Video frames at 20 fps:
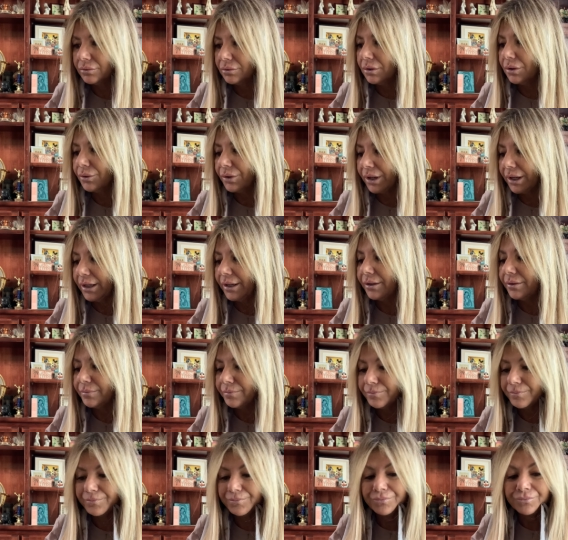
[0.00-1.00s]
Okay.
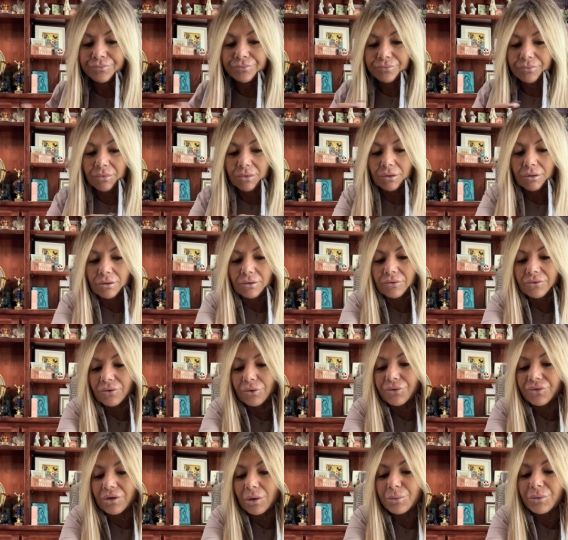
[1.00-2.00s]
So
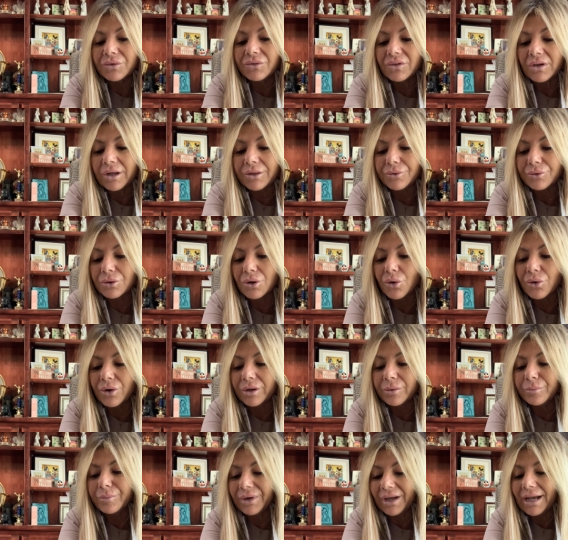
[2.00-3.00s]
someone's either
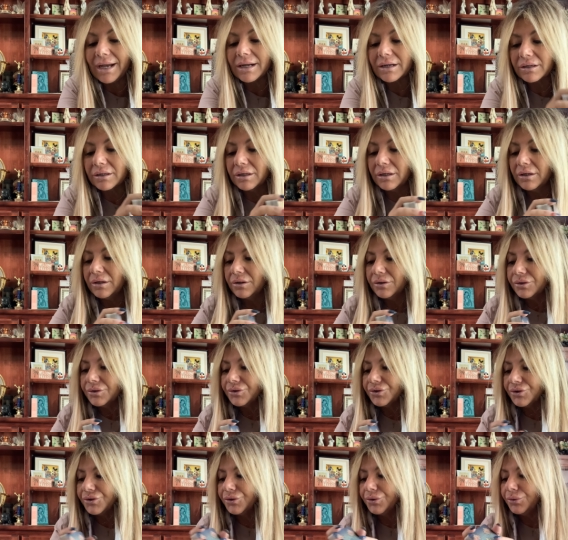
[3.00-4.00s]
going back
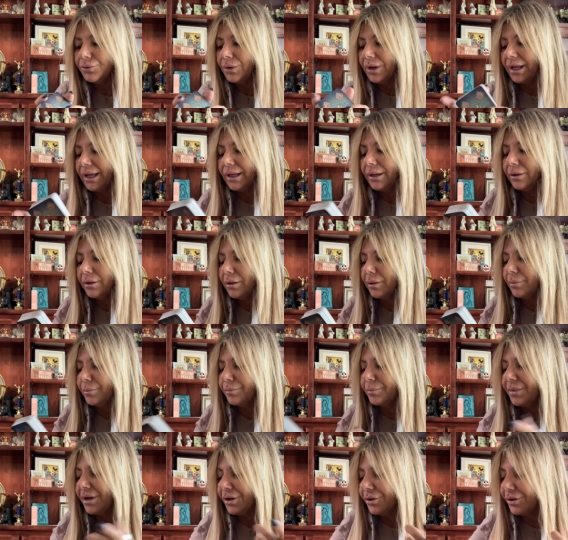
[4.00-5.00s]
to a
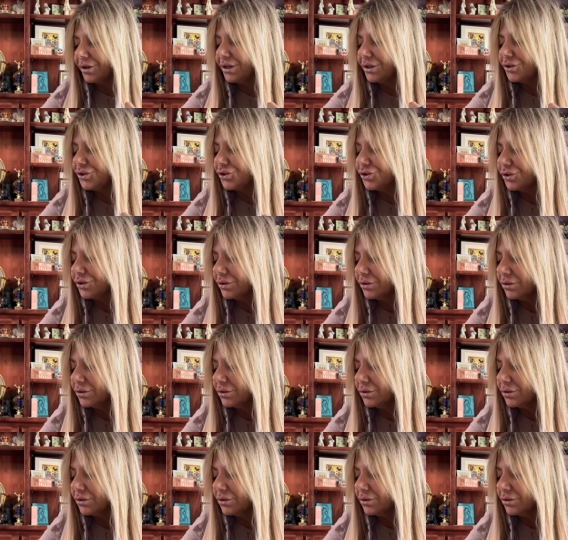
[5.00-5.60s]
marriage